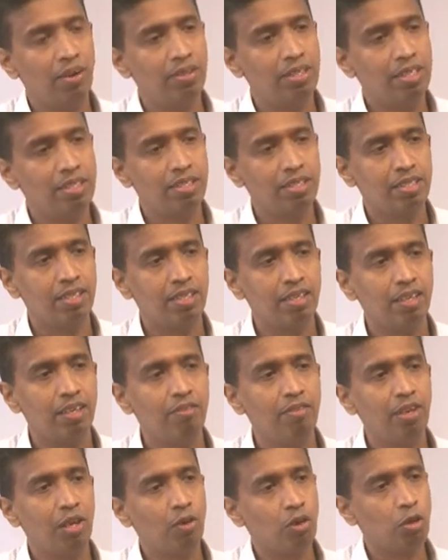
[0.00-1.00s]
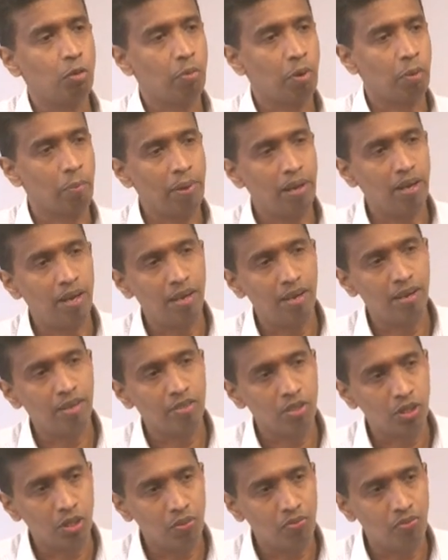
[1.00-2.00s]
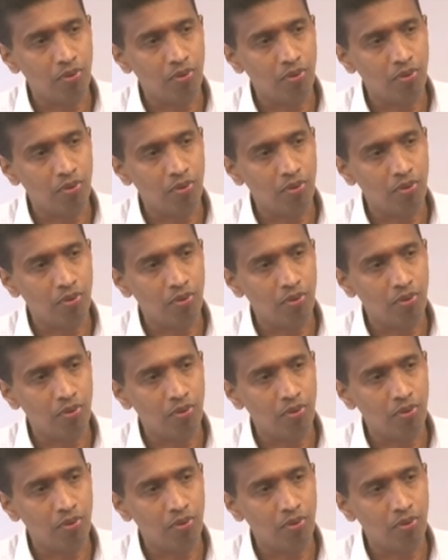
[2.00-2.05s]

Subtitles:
this, we are going to prepare a set of